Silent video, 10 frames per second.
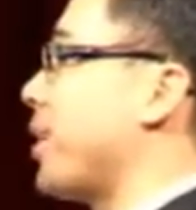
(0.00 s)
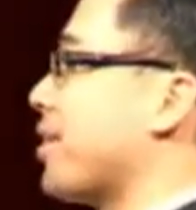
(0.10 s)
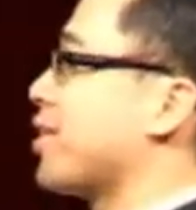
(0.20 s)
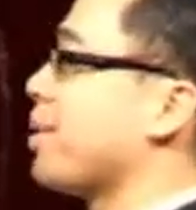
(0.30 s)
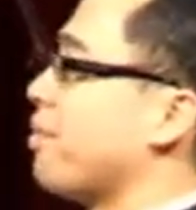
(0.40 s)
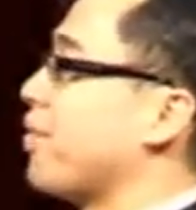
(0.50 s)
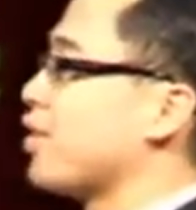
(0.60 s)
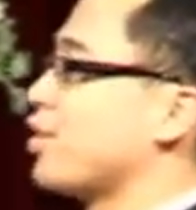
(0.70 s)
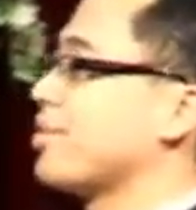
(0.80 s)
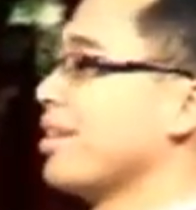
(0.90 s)
because some of
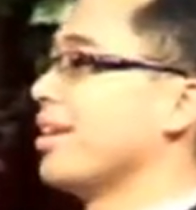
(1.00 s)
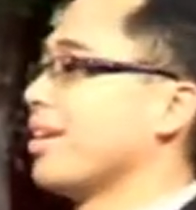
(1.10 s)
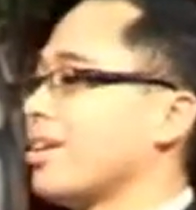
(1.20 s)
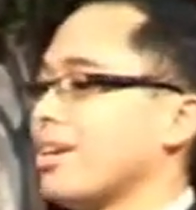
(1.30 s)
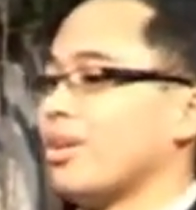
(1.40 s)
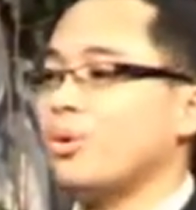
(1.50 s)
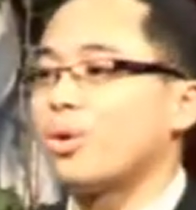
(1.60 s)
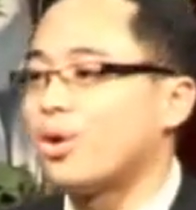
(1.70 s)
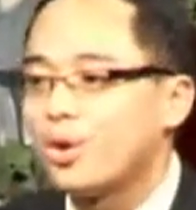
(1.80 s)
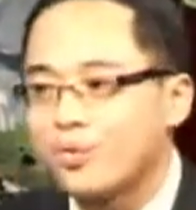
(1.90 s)
us
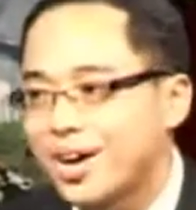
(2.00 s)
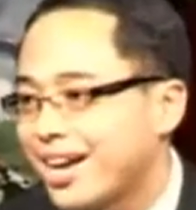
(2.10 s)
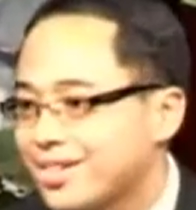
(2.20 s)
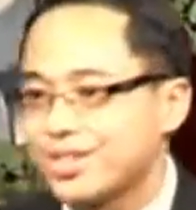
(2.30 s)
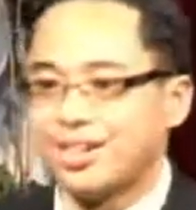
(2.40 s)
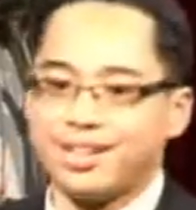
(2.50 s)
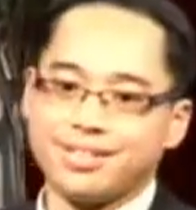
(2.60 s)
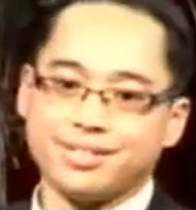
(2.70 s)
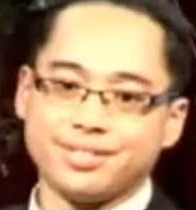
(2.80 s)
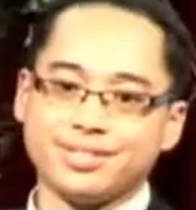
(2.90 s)
were hurting financially.
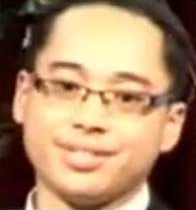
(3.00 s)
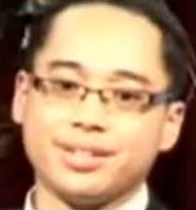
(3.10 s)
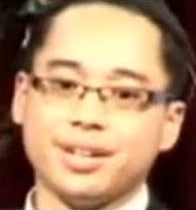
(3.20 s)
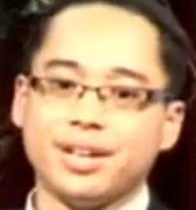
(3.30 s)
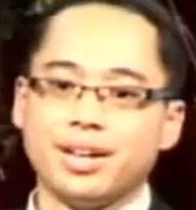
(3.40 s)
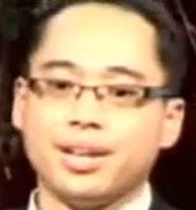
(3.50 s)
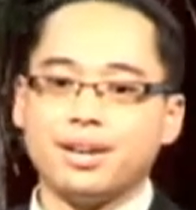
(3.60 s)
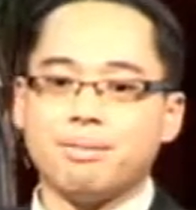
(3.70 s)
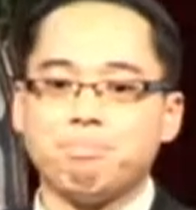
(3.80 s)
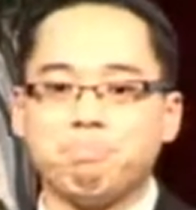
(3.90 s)

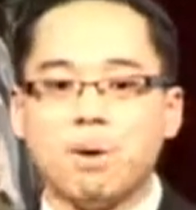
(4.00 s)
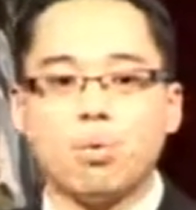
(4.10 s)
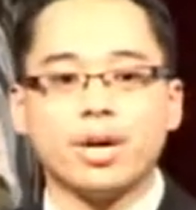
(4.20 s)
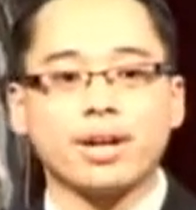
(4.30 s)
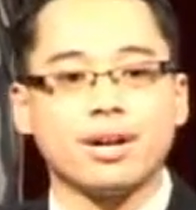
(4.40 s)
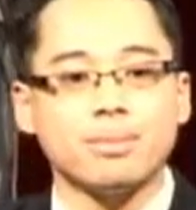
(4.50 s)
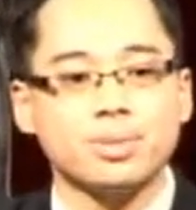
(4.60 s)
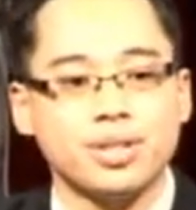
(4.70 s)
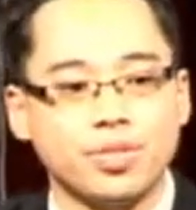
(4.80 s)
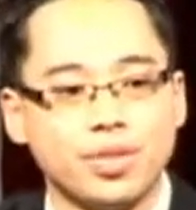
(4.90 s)
But when it
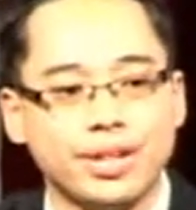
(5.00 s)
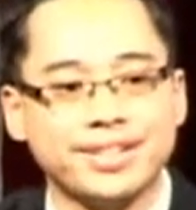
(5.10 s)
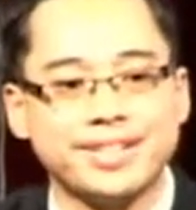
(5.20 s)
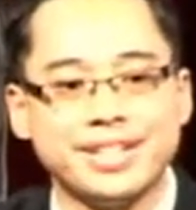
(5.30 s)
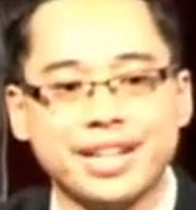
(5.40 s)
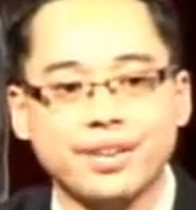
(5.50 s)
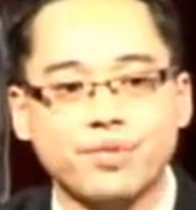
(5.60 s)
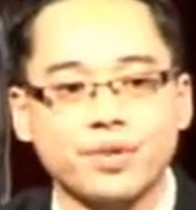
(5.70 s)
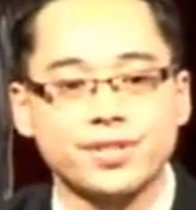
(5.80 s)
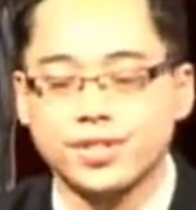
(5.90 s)
comes to things,
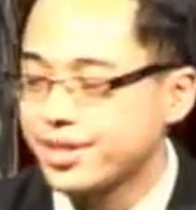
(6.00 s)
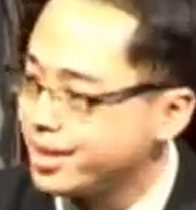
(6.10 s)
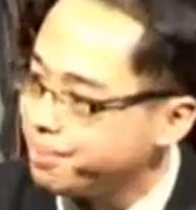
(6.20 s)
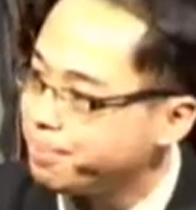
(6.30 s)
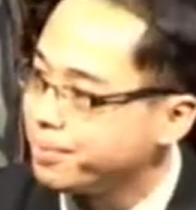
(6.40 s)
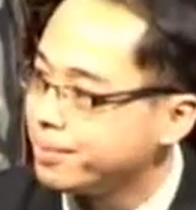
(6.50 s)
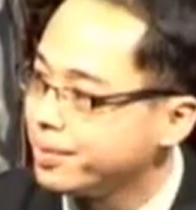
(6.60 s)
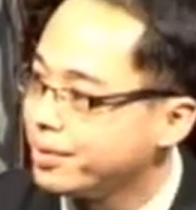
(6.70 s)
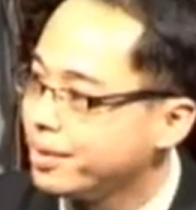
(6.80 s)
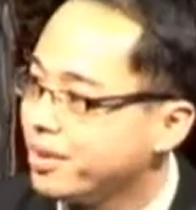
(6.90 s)
never skimp
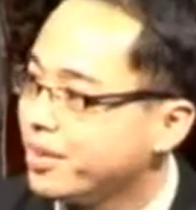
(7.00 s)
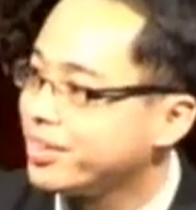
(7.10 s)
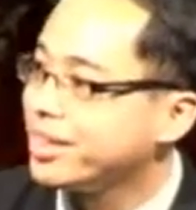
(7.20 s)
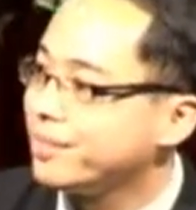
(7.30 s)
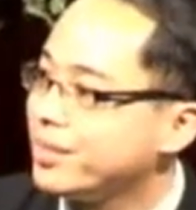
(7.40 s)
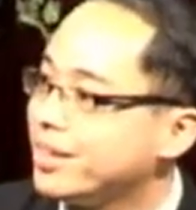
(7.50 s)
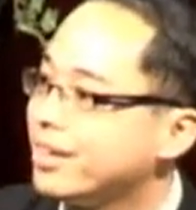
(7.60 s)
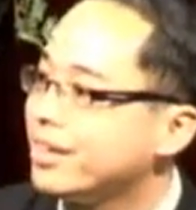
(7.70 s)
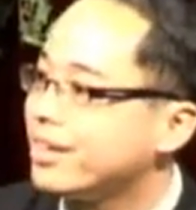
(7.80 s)
on giving